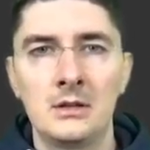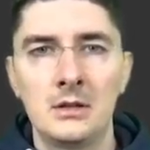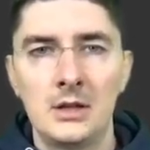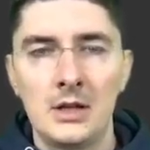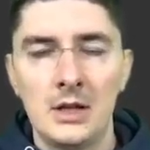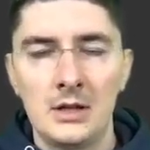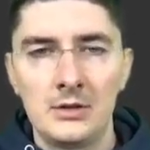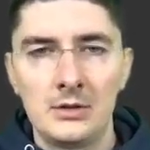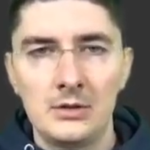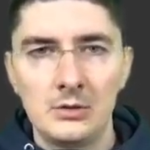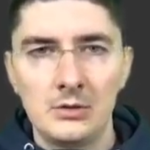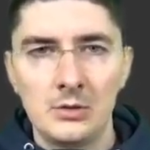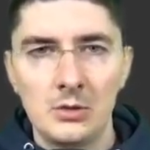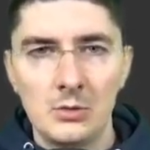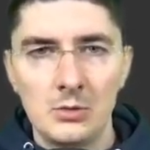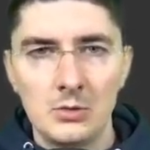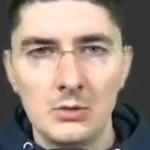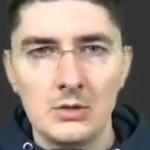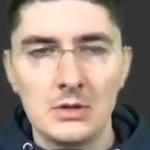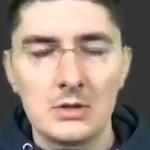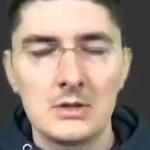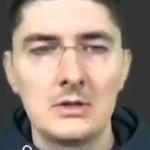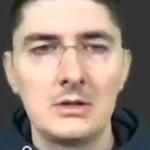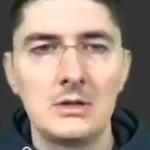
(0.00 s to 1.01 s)
header you
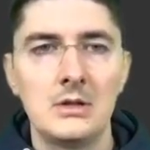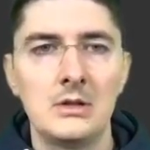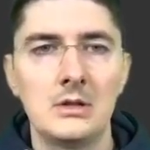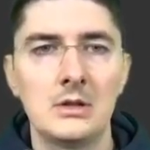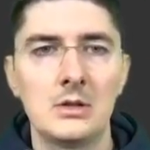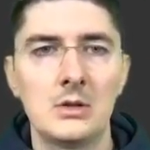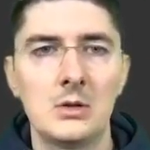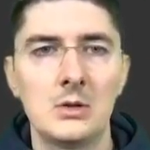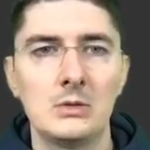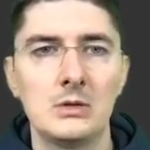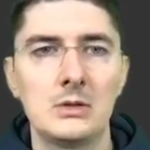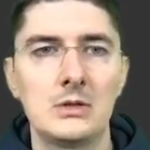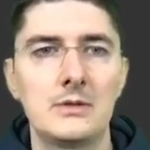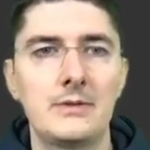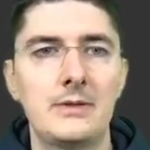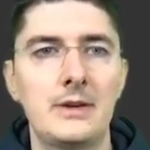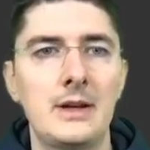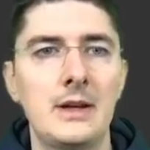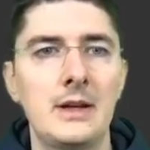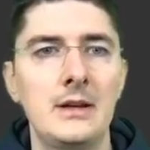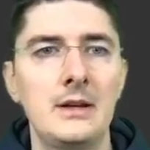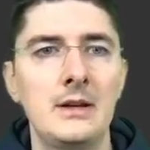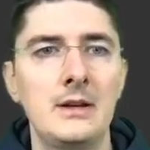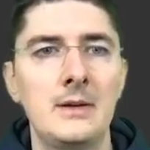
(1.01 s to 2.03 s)
used in a hosts
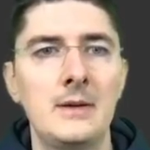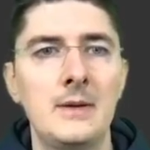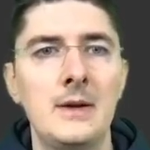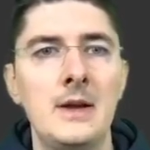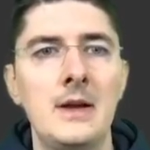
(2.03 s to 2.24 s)
file,